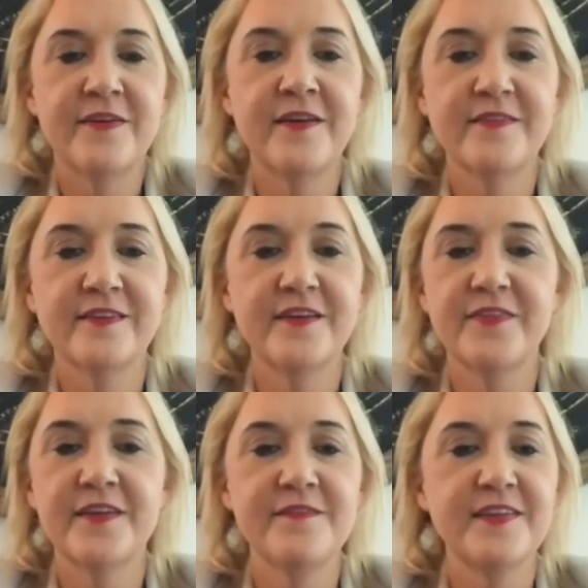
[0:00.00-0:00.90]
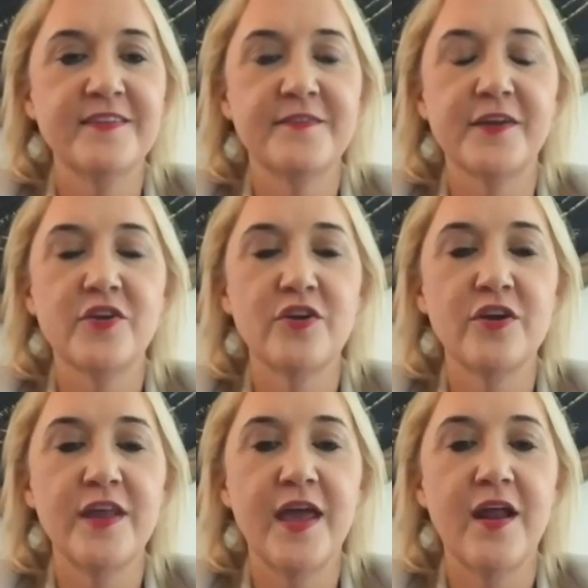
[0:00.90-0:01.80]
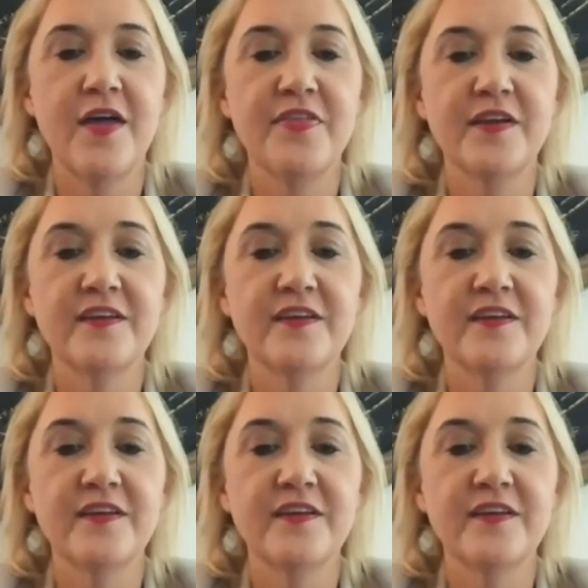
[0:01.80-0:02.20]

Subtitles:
significant events have occurred, and I think